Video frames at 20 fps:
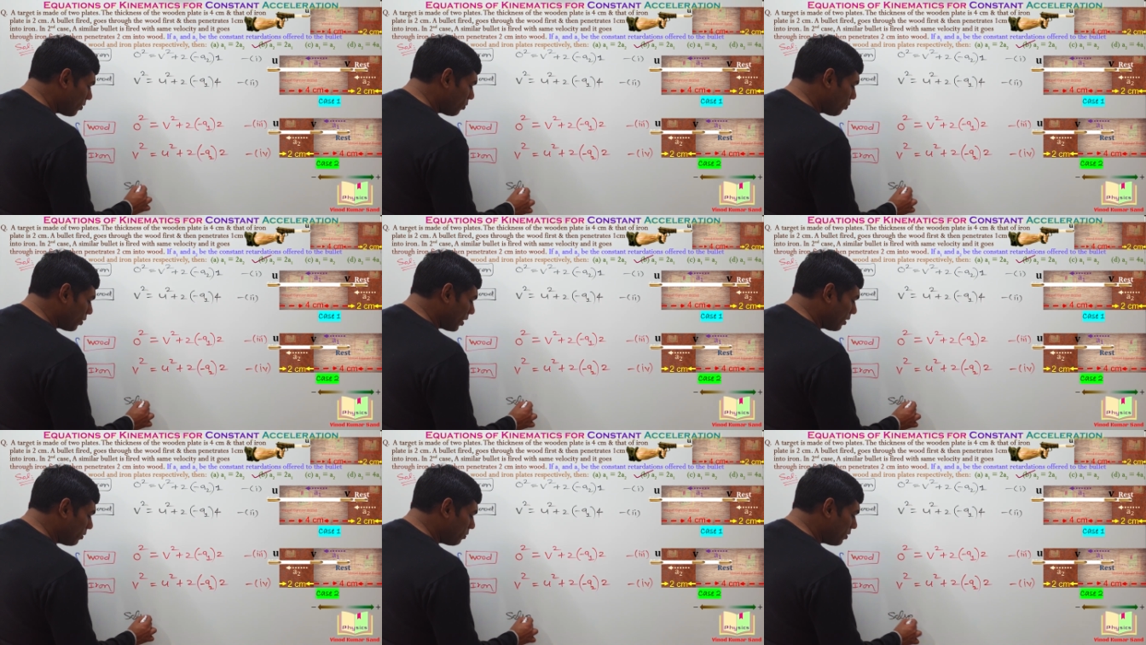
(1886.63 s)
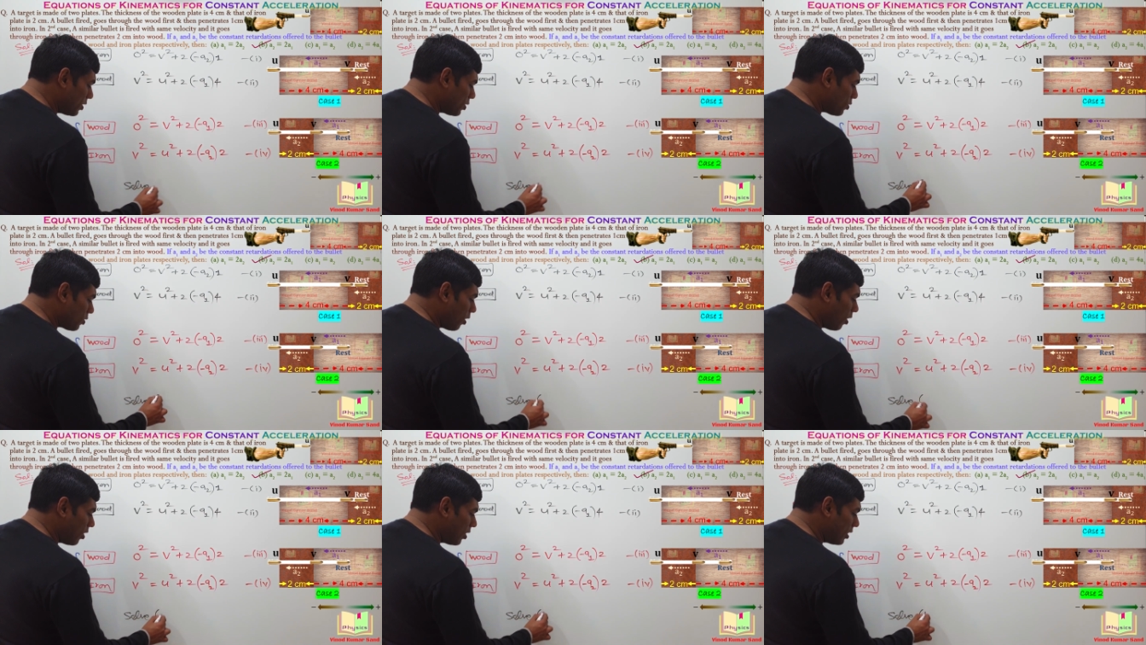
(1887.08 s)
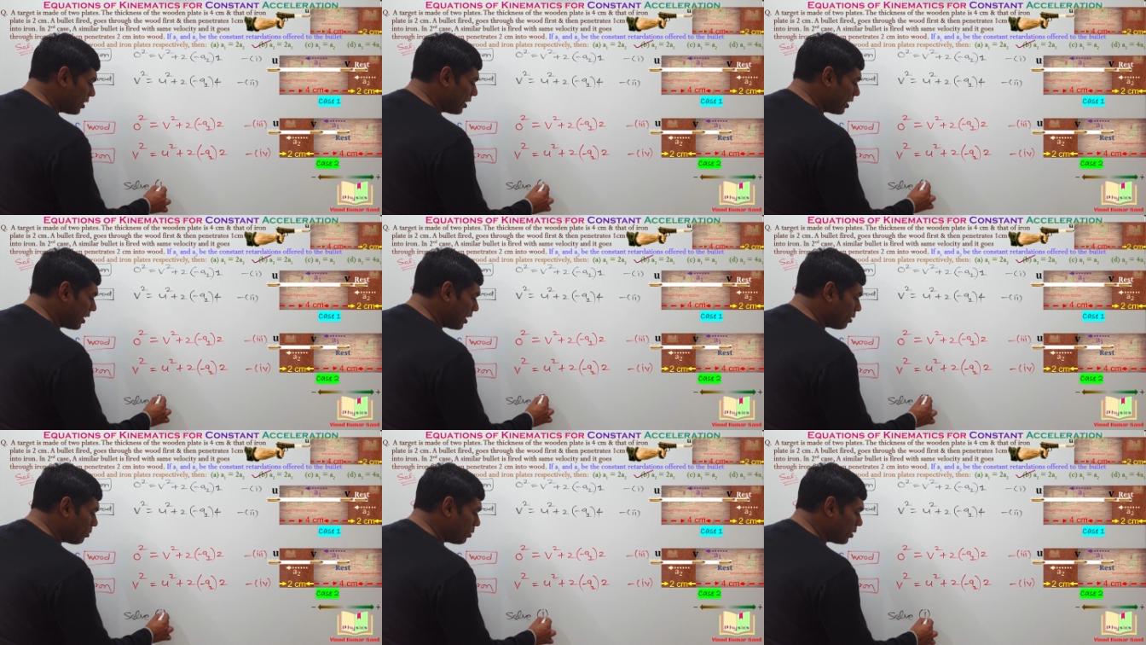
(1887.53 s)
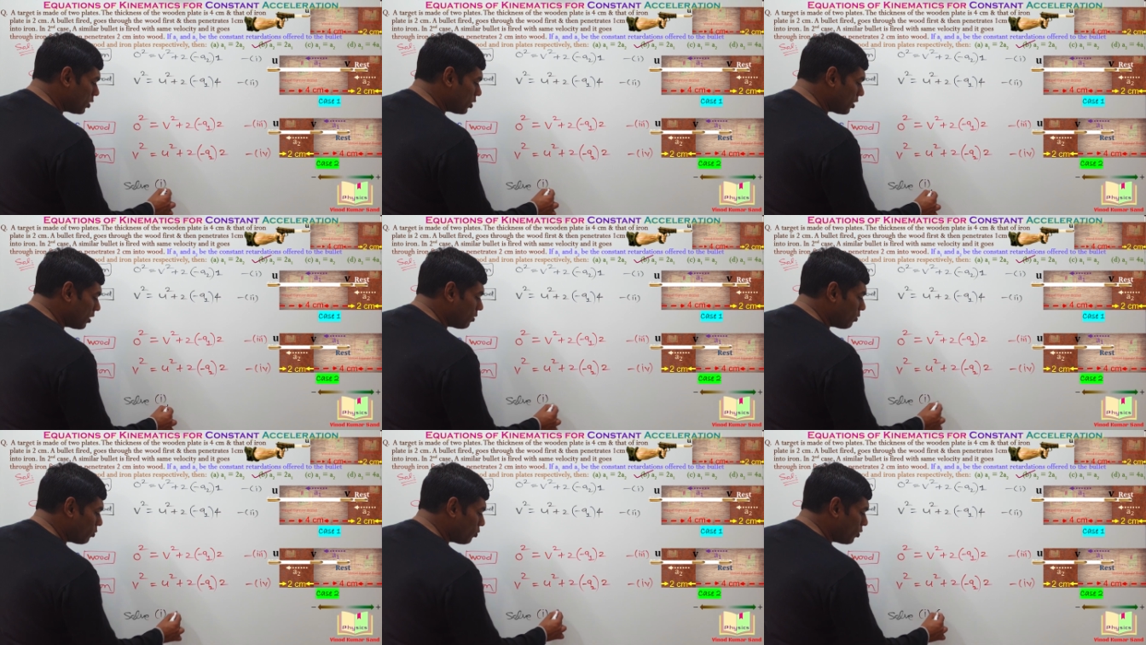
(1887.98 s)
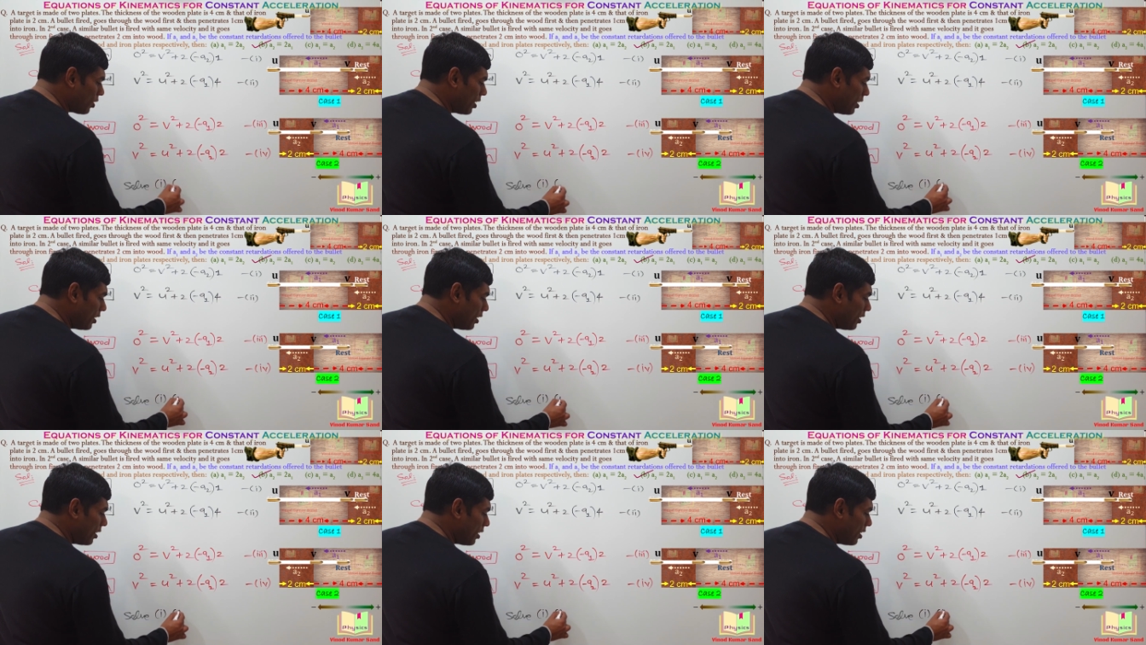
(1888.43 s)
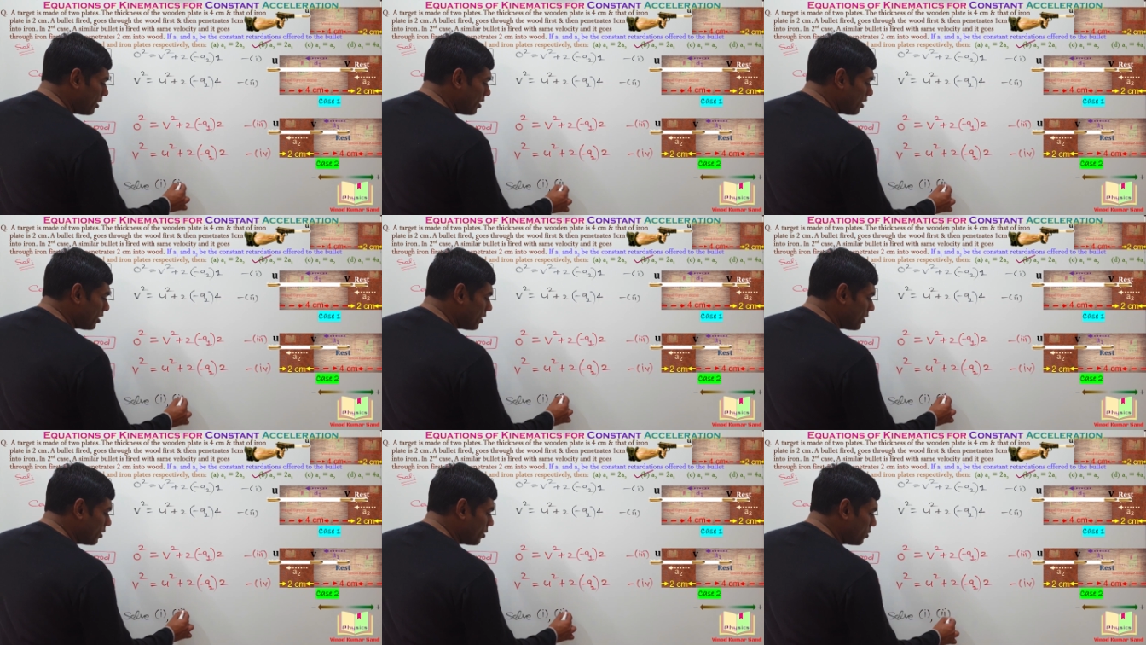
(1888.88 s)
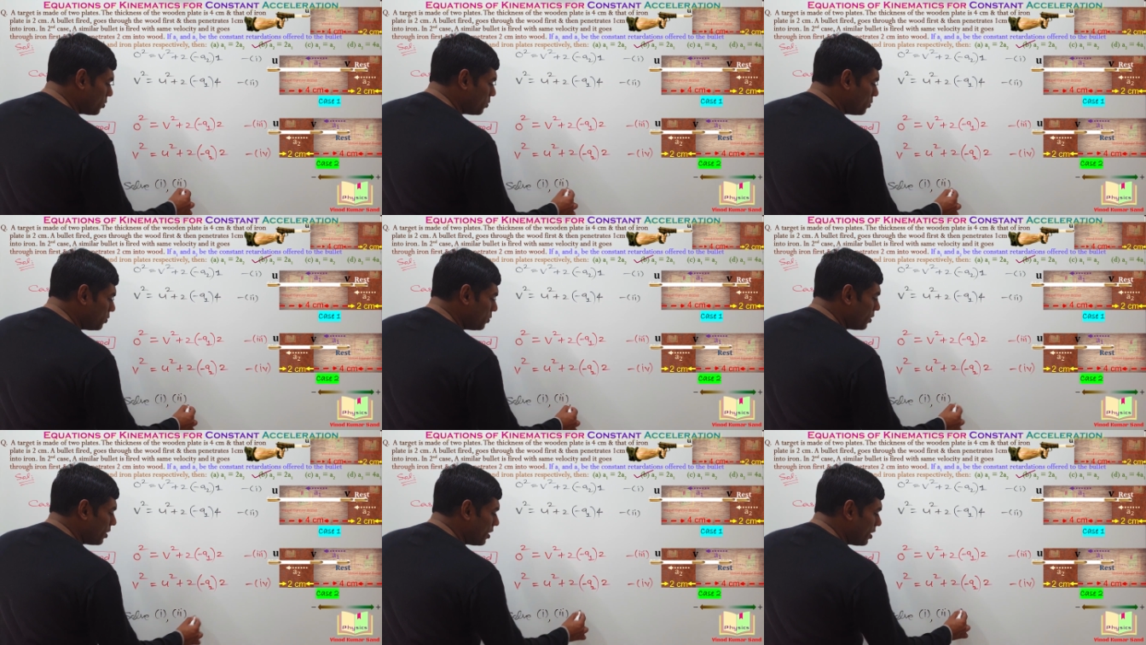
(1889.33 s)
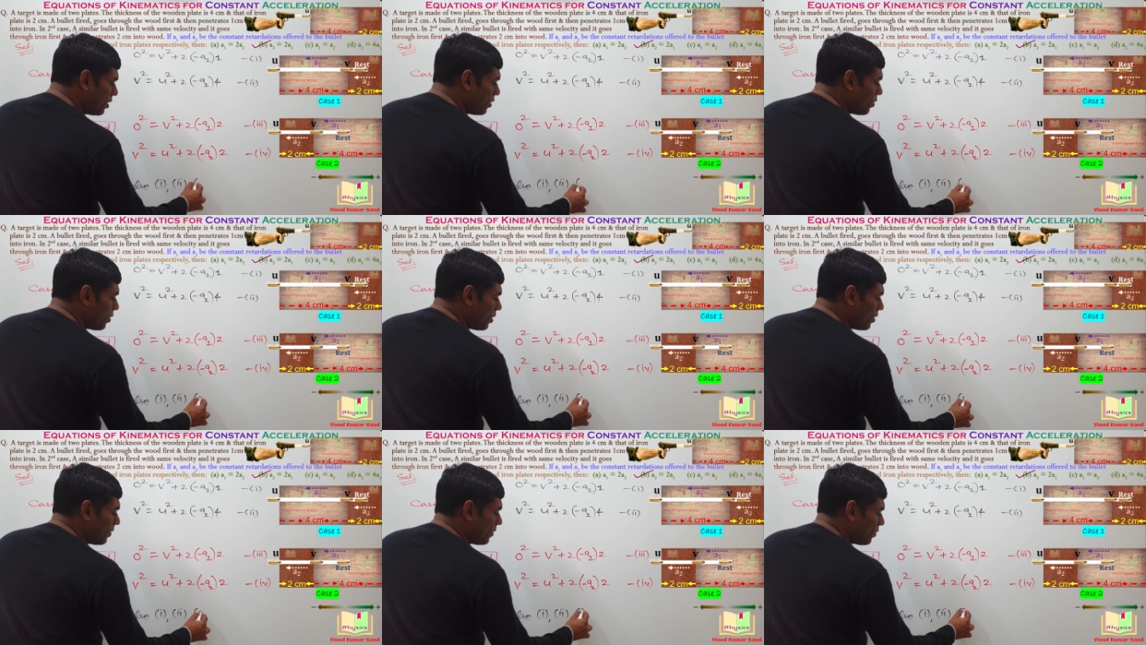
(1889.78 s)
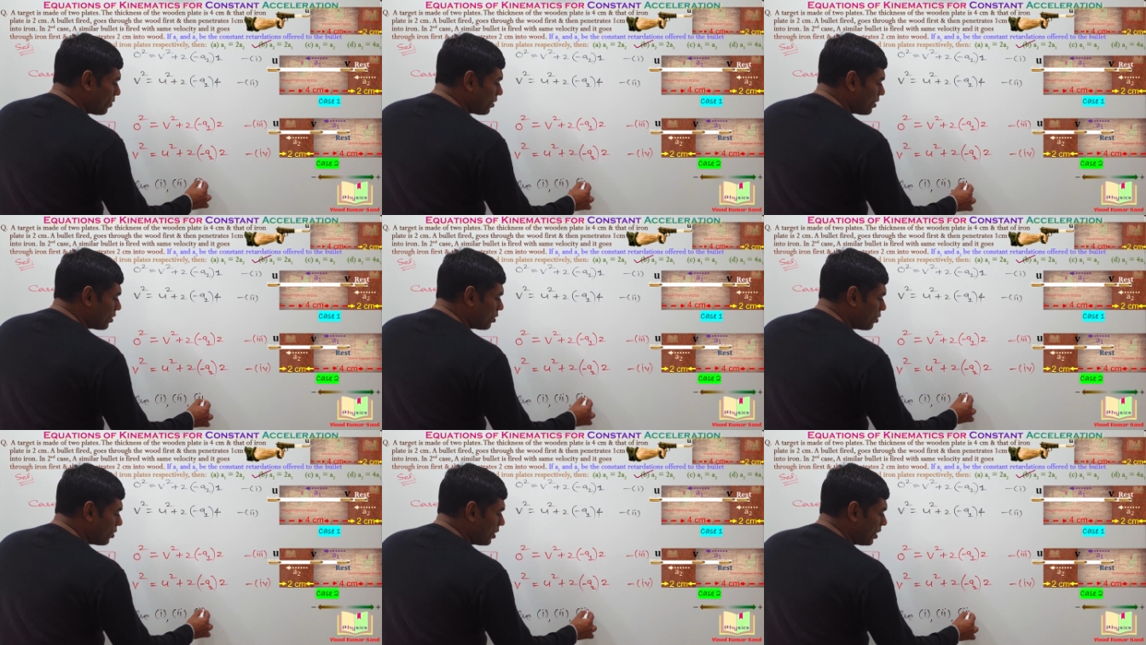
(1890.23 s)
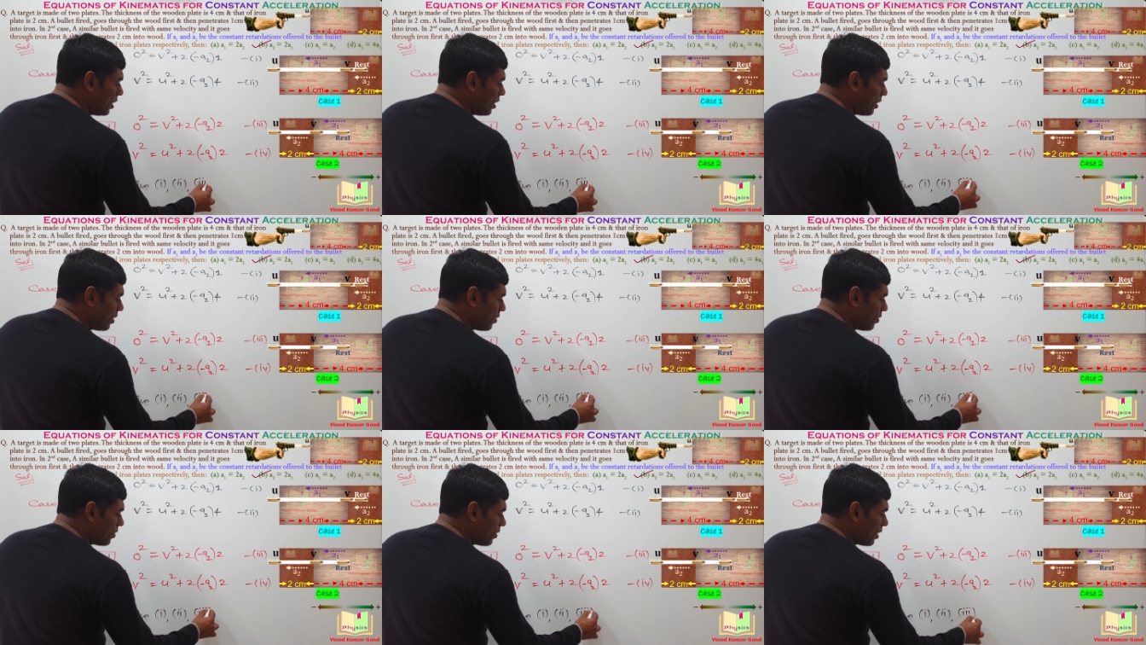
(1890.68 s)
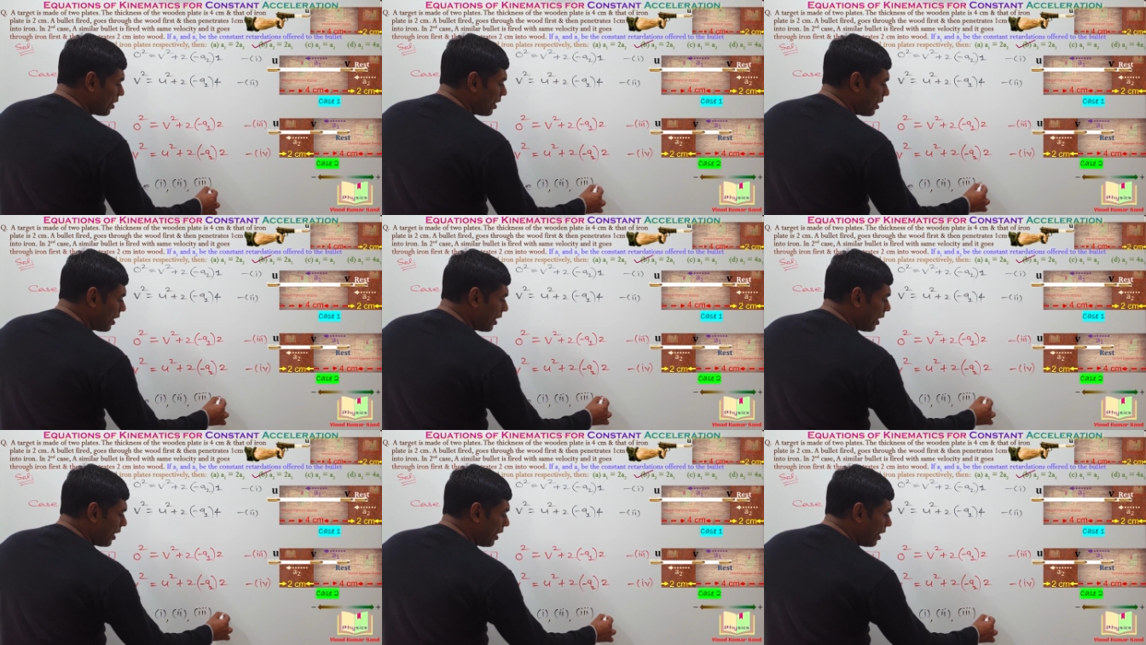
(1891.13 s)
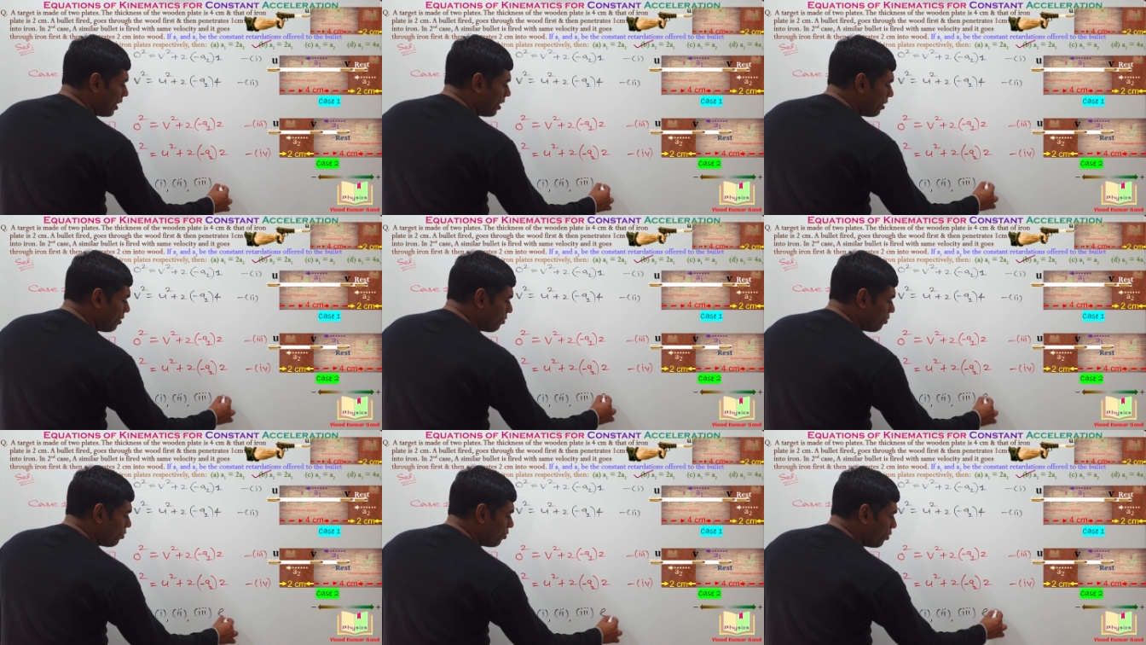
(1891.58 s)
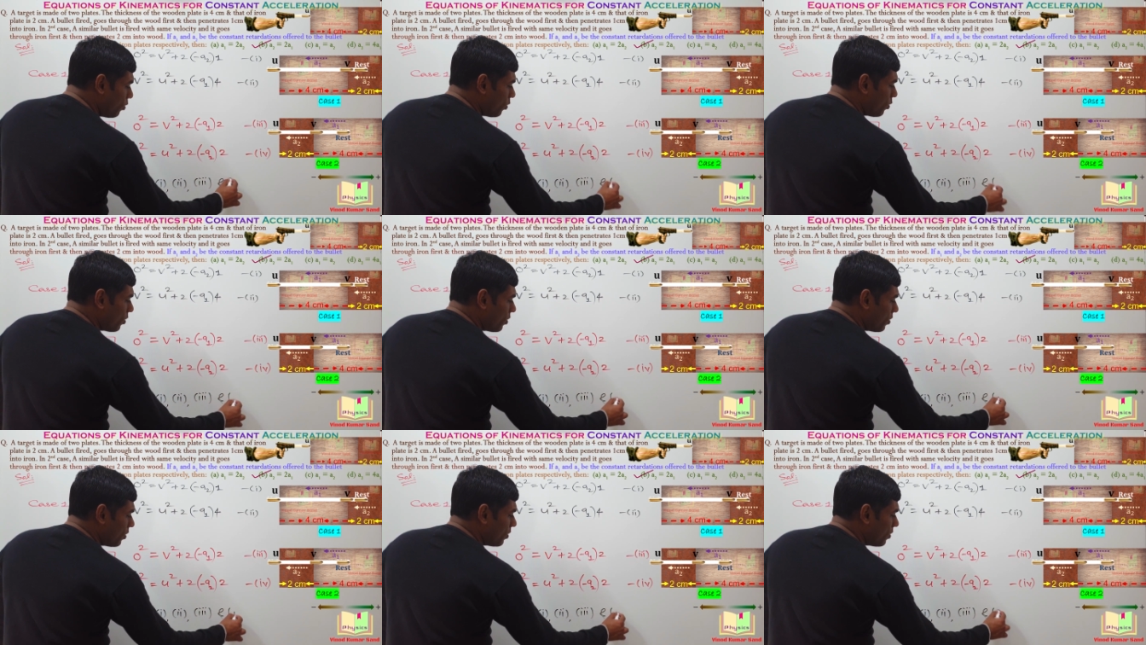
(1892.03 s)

When we solve the equation 1, 2, 3 and 4,